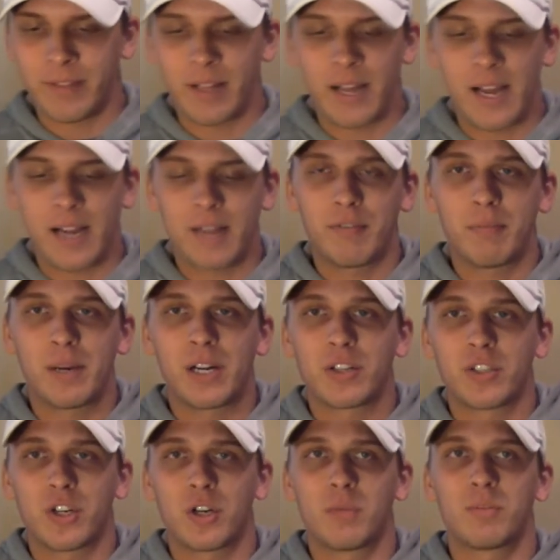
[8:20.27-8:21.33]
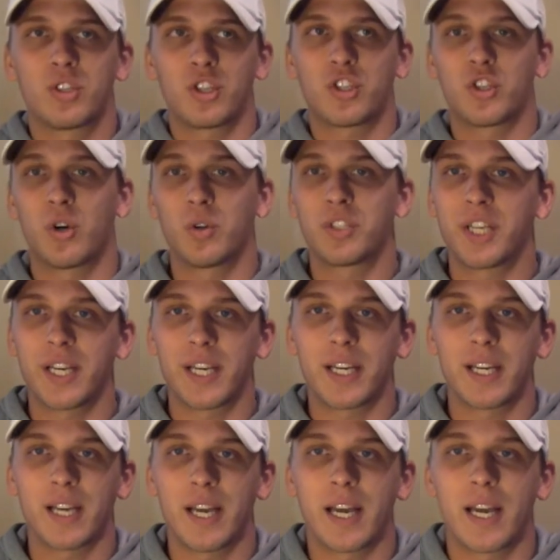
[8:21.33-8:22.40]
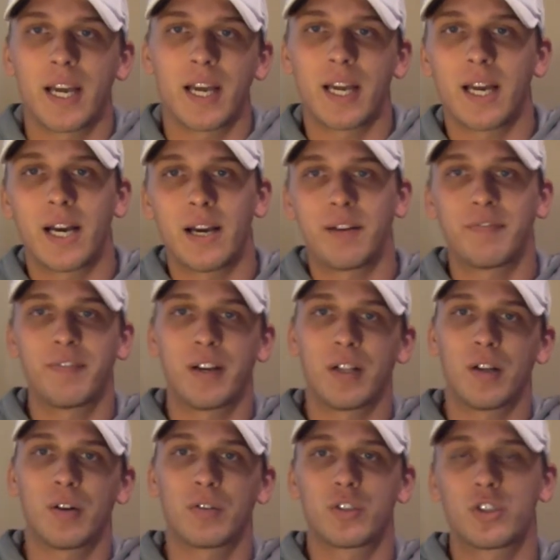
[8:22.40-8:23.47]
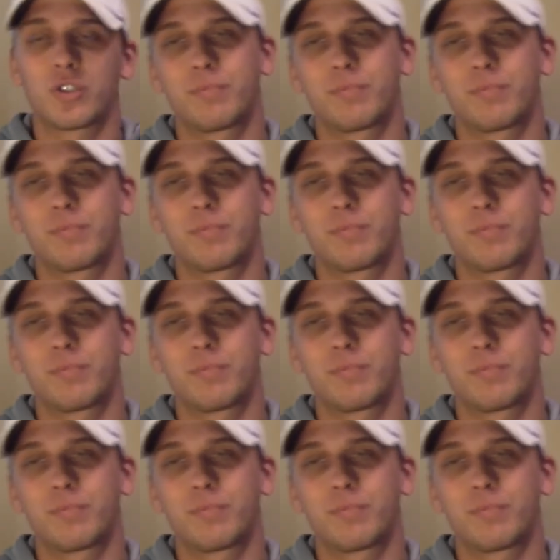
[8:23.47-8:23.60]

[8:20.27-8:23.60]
lack of a better terms, assaulting a fellow